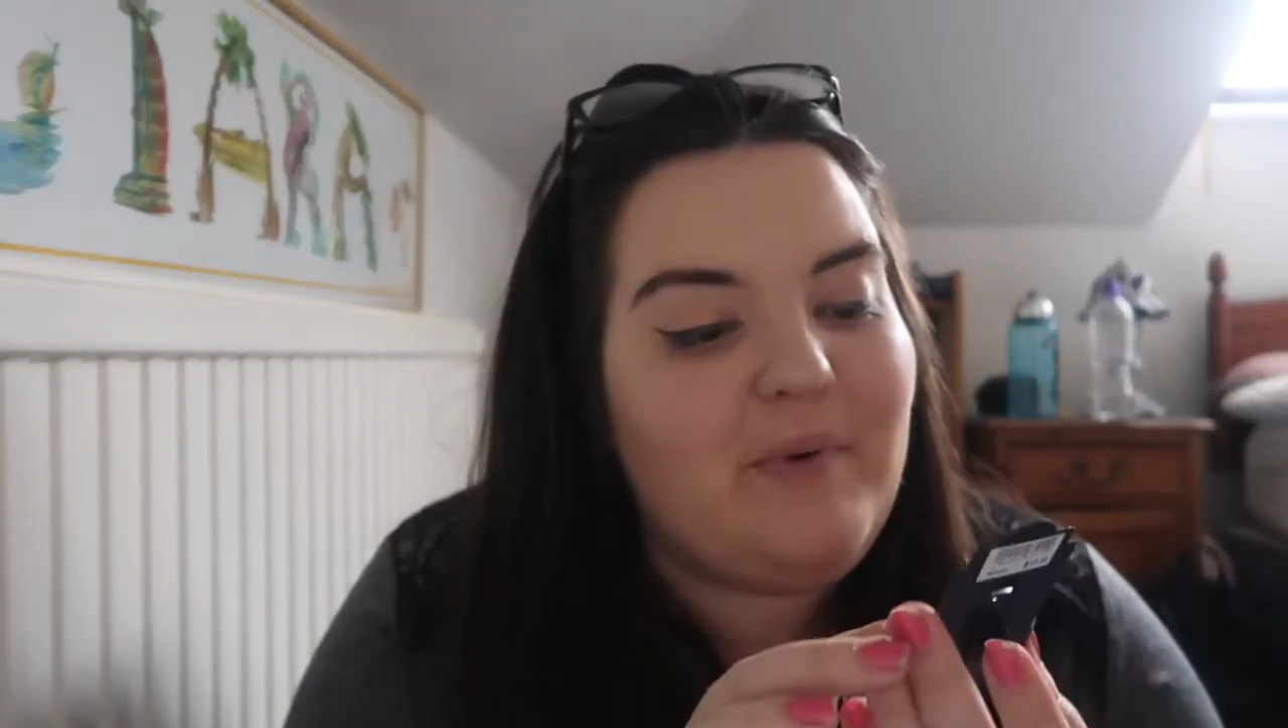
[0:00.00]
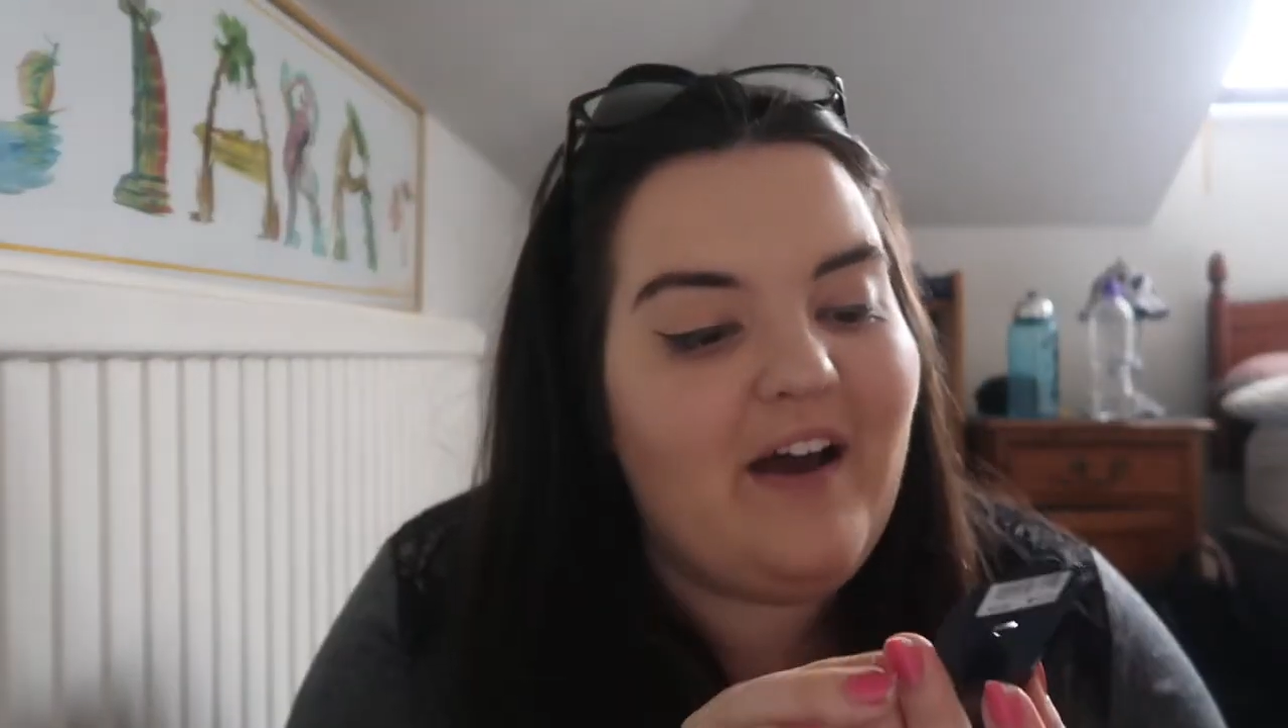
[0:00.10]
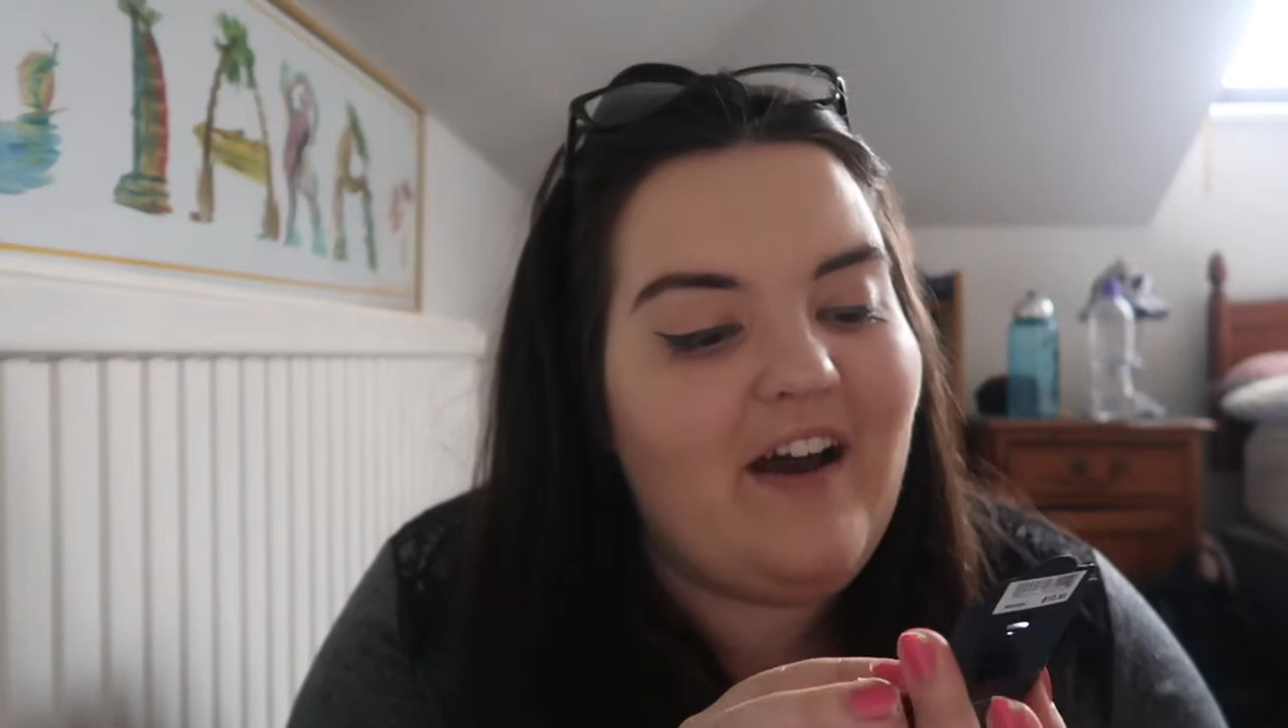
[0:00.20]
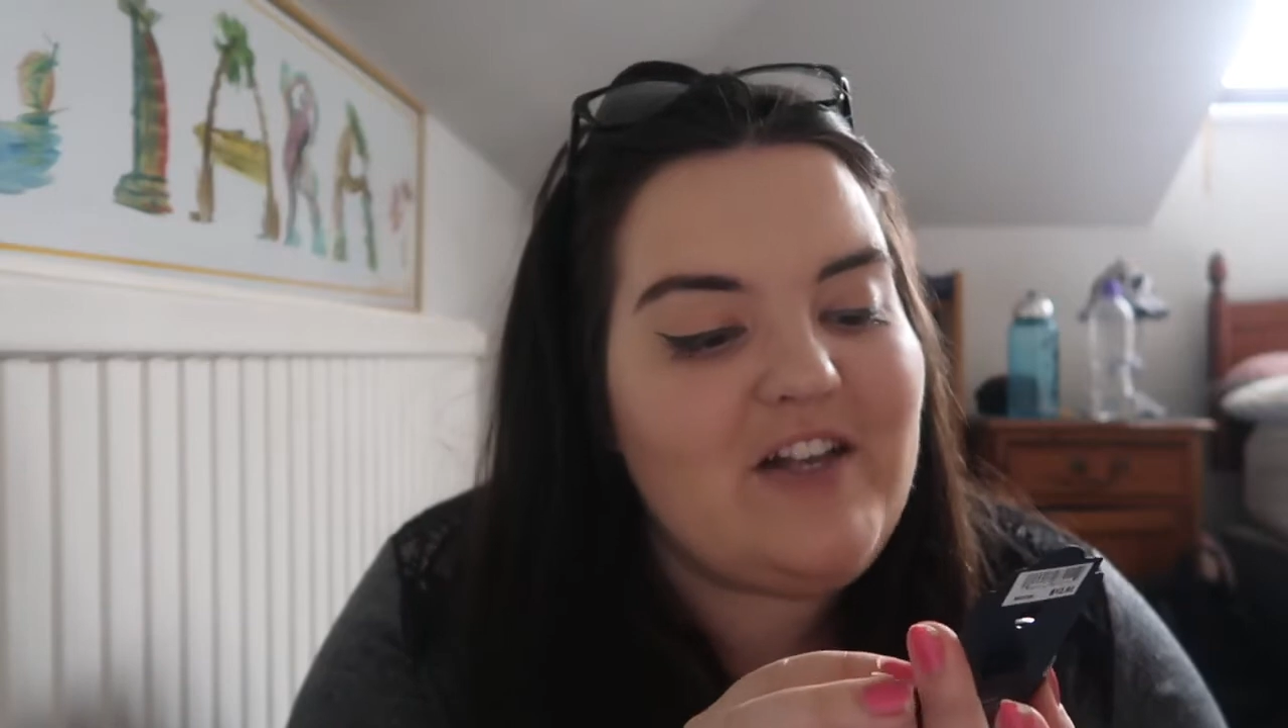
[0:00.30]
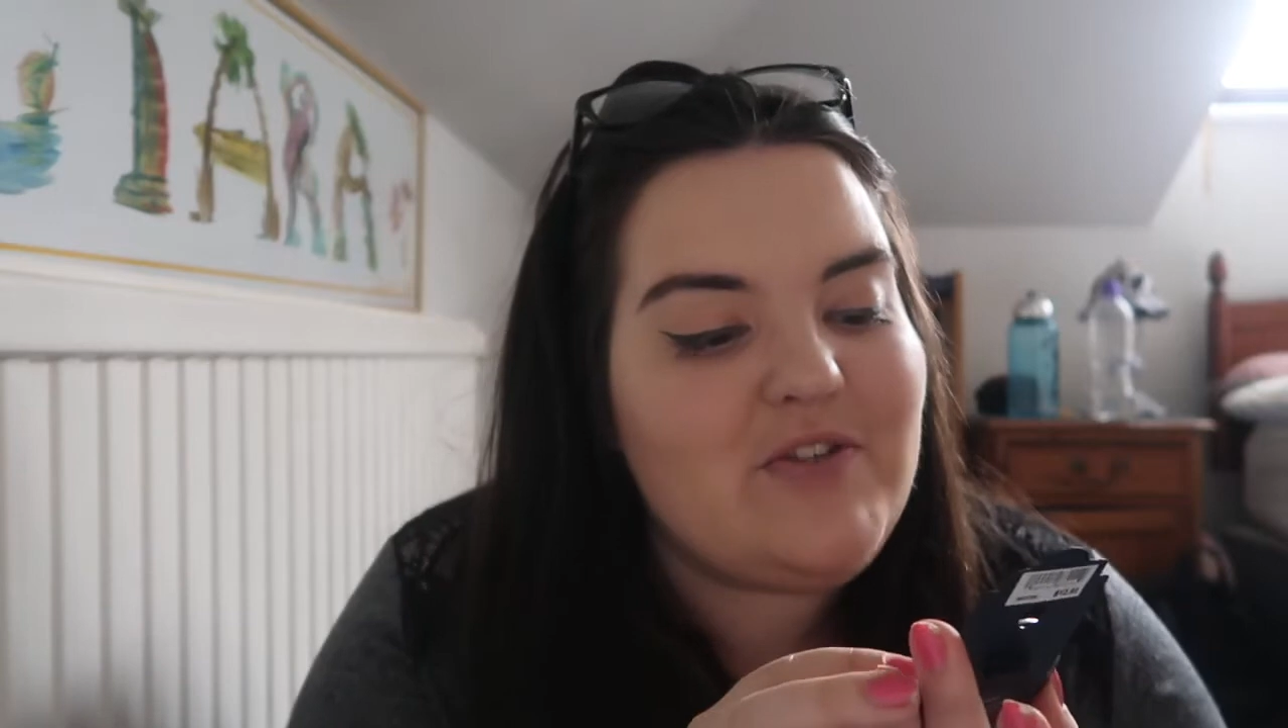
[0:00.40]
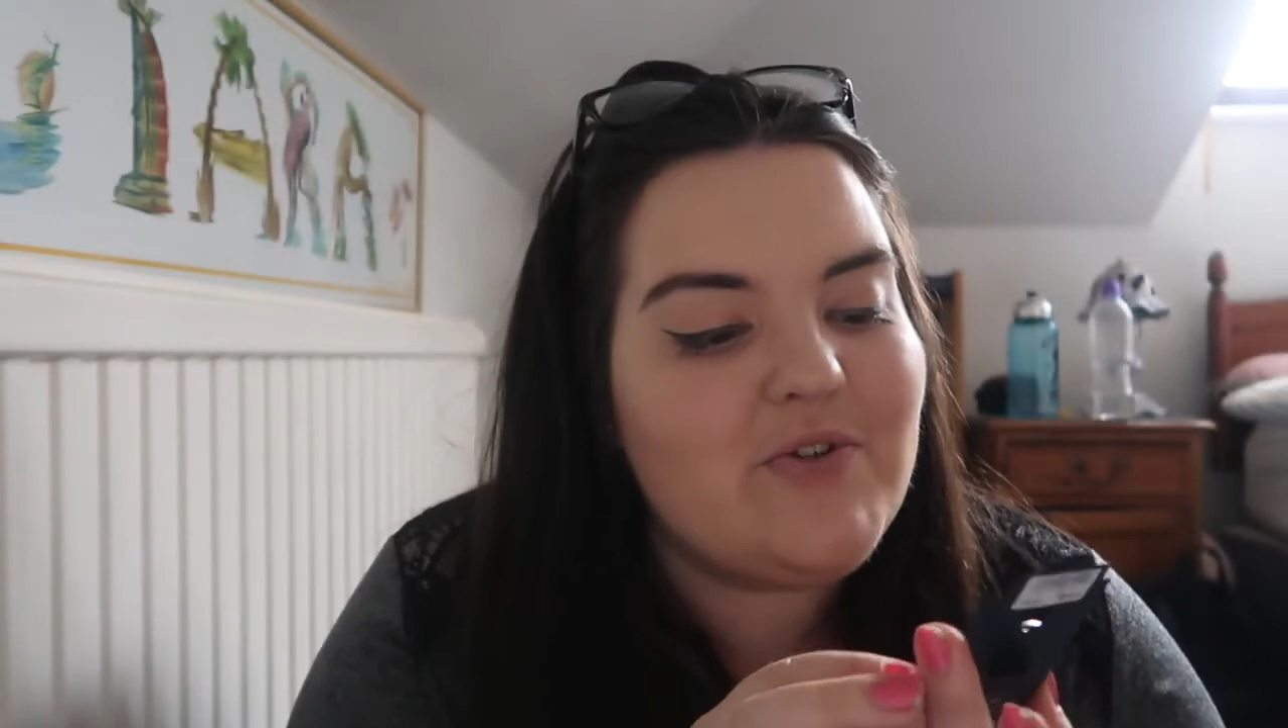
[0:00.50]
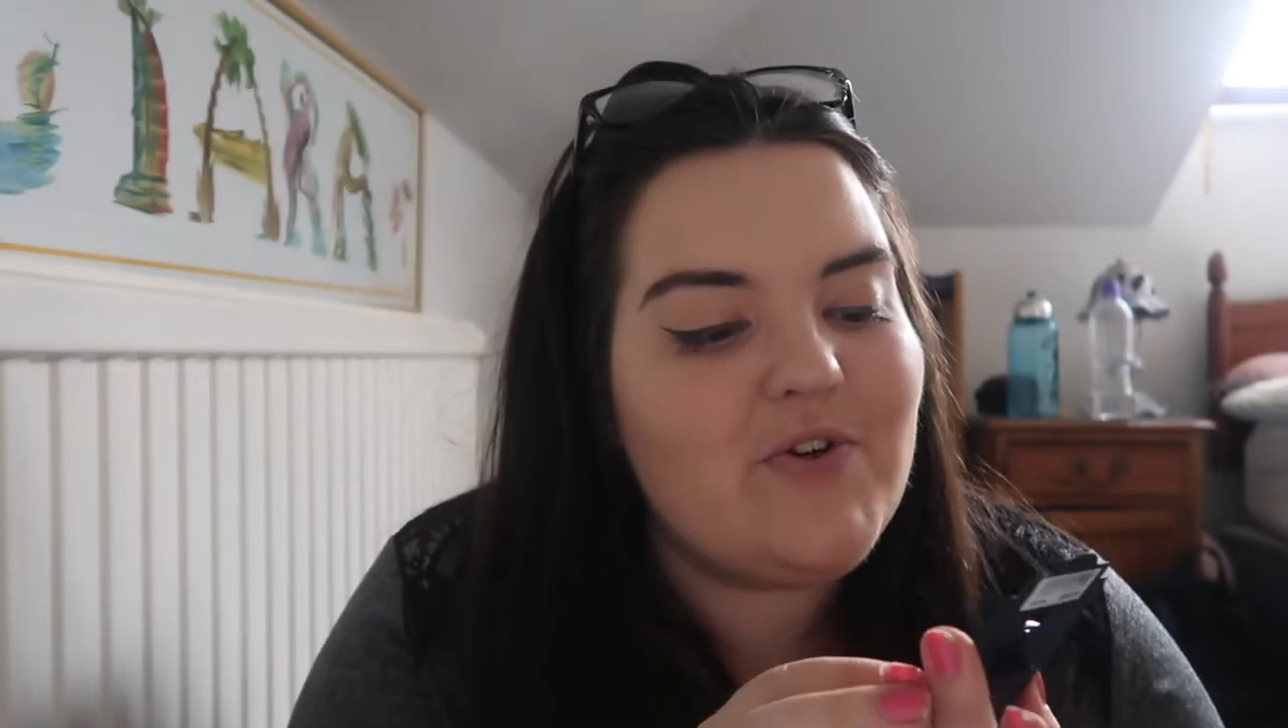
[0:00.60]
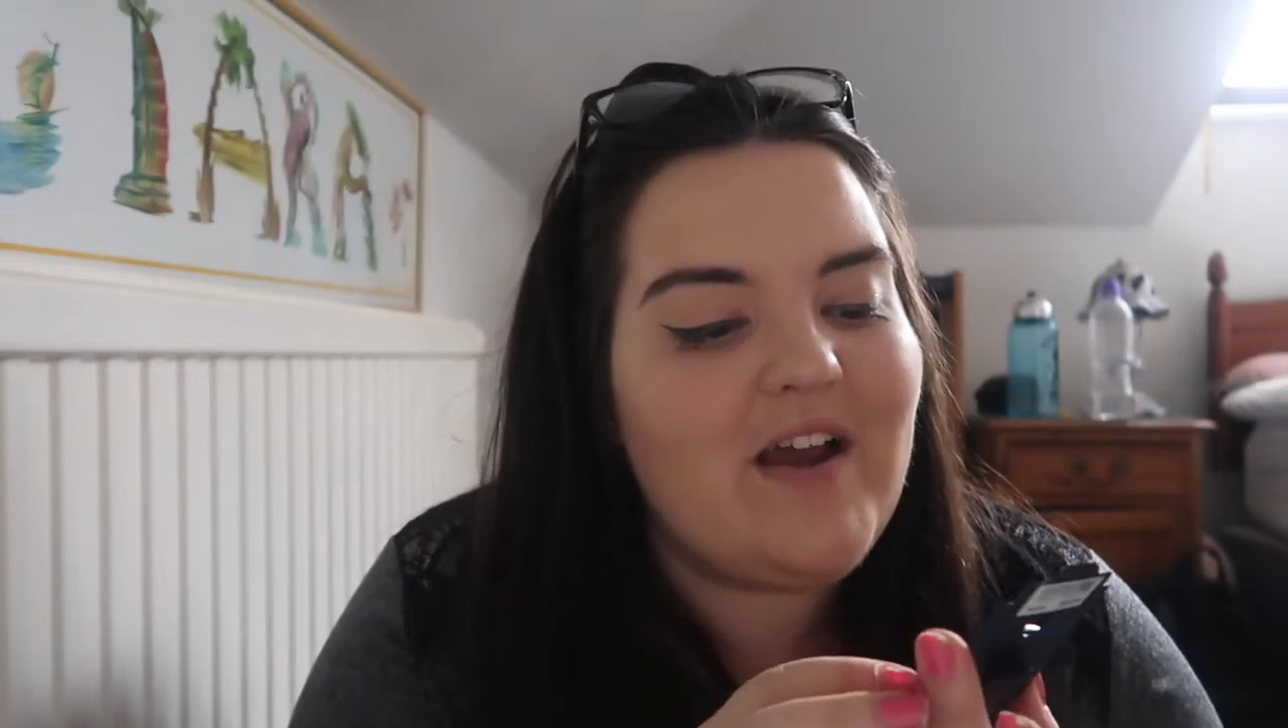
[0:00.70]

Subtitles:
but I saw